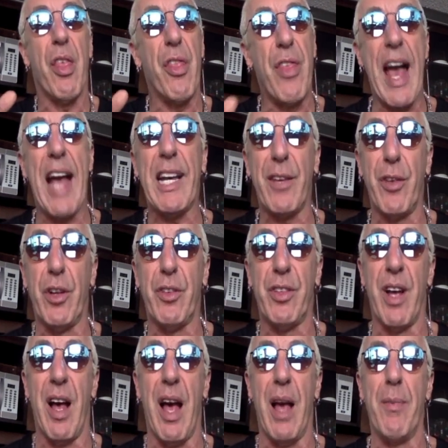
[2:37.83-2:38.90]
Thank you for your
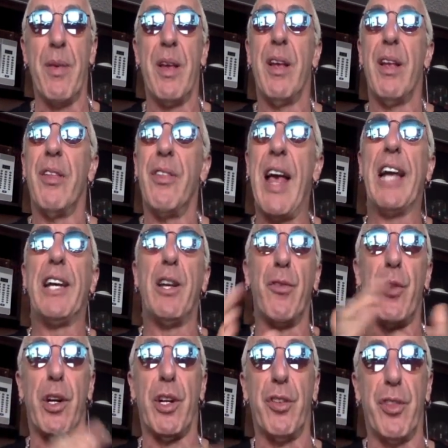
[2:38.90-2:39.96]
time. Thank you
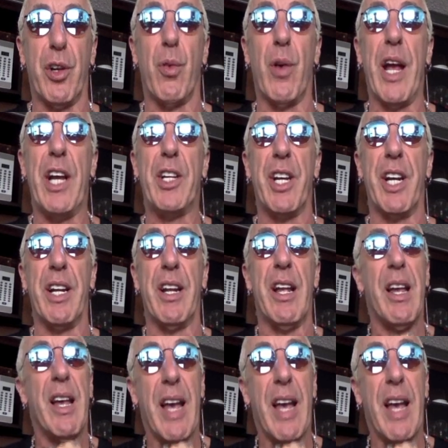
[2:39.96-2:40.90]
for your consideration,